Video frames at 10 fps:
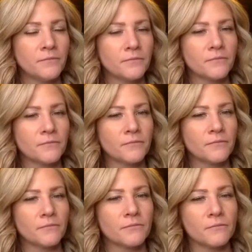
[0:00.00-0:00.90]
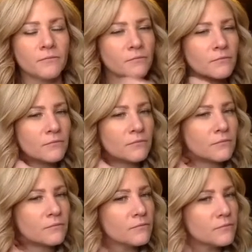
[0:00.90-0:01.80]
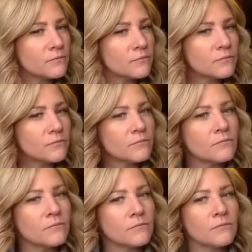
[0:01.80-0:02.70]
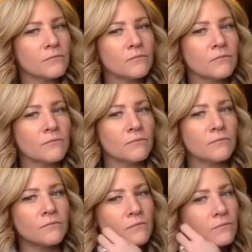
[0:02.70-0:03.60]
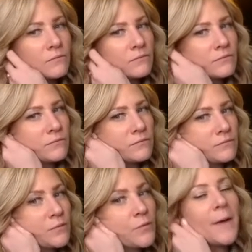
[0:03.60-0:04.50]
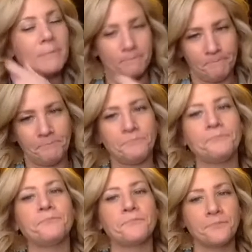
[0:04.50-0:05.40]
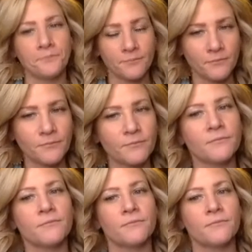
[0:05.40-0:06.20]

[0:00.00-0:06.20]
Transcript: [no speech]